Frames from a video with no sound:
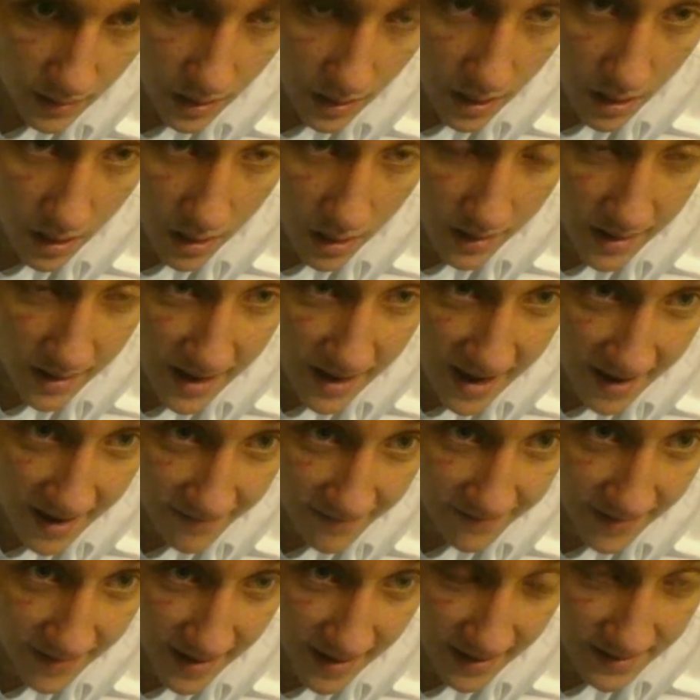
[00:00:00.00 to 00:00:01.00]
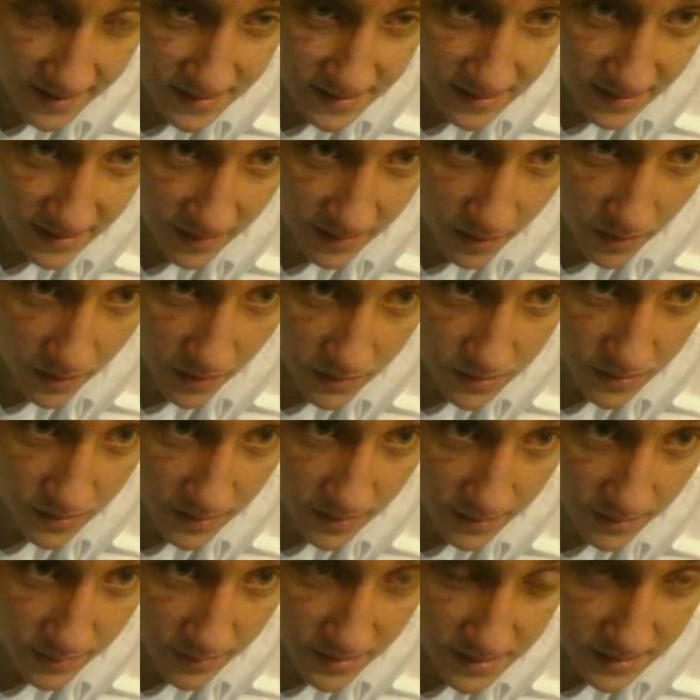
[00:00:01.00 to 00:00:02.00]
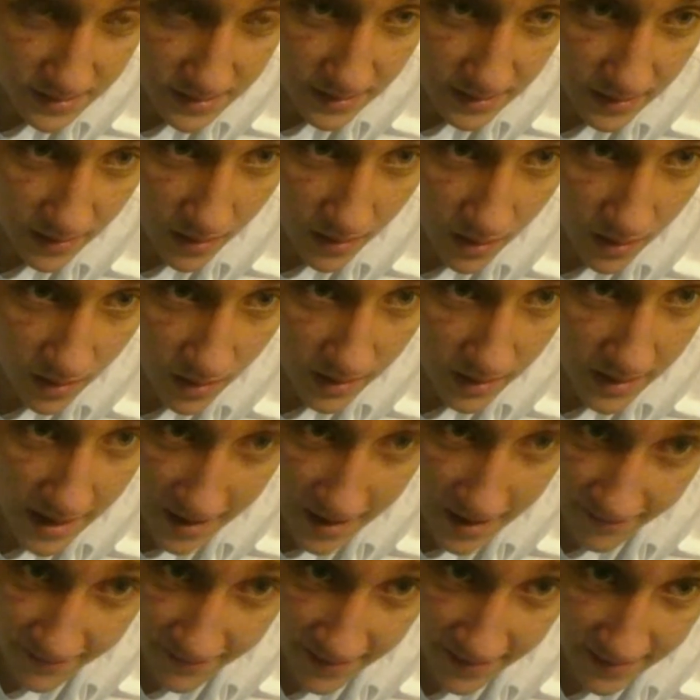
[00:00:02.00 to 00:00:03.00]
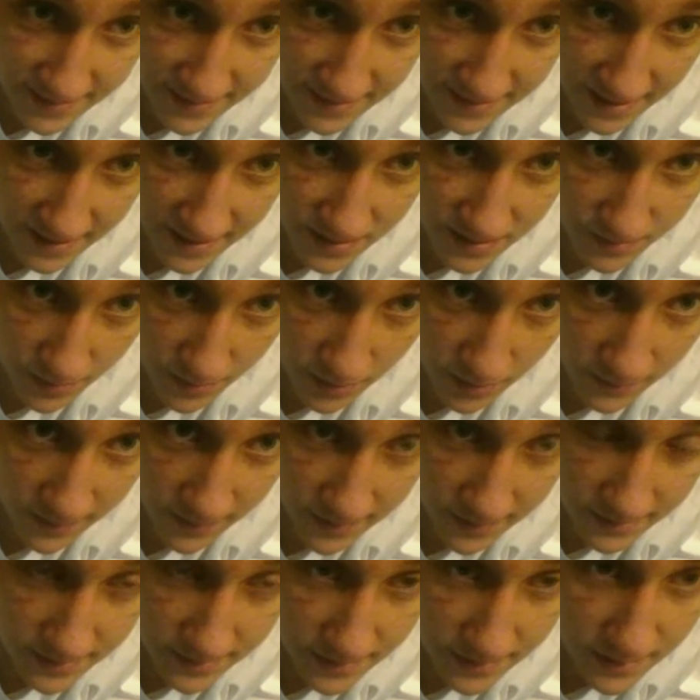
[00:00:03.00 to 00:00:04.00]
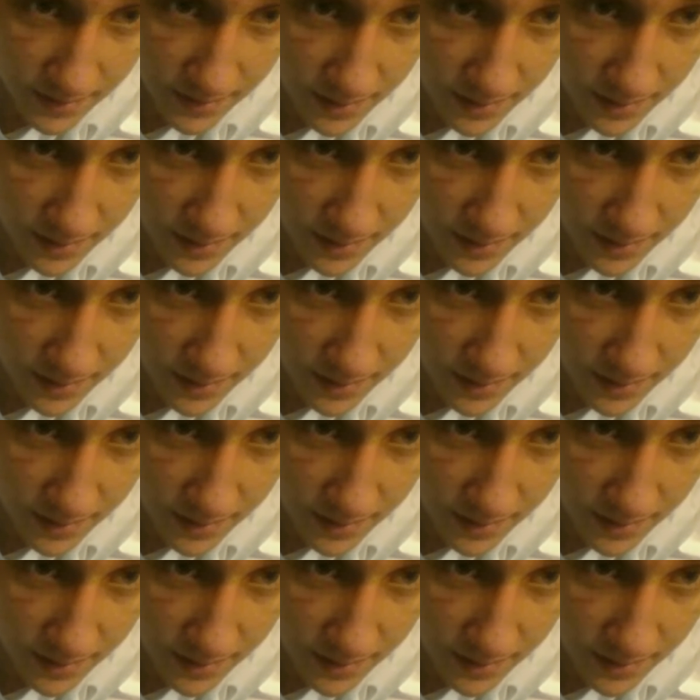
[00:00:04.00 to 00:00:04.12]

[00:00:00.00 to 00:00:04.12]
on FX, and also can be seen on FXX Movies